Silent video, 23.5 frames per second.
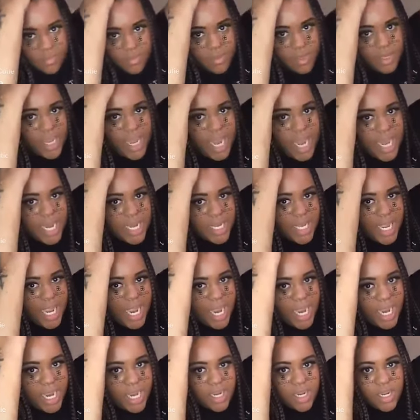and
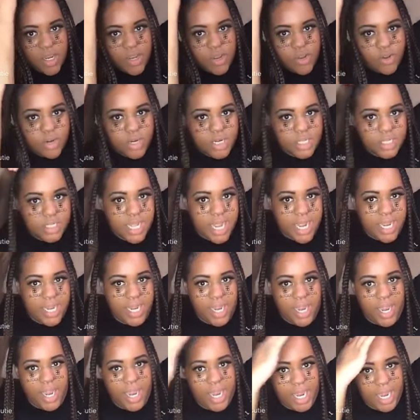then you're gonna take
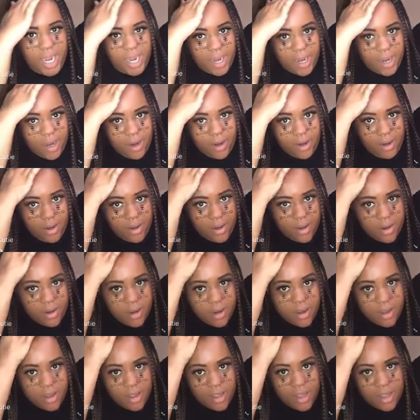your hair.
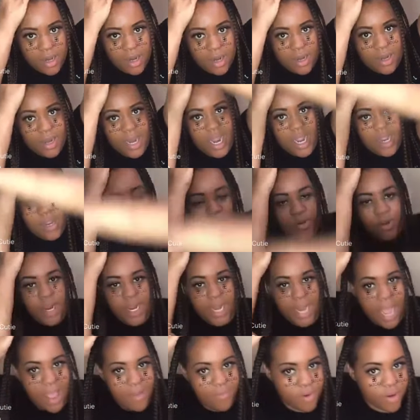Now you gotta
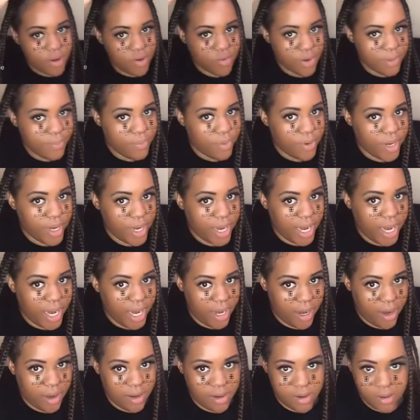have a grip on your
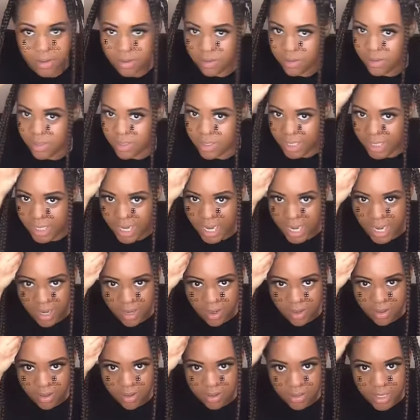hair. You see that?
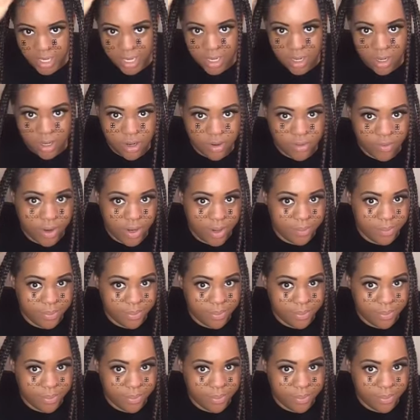Like a grip.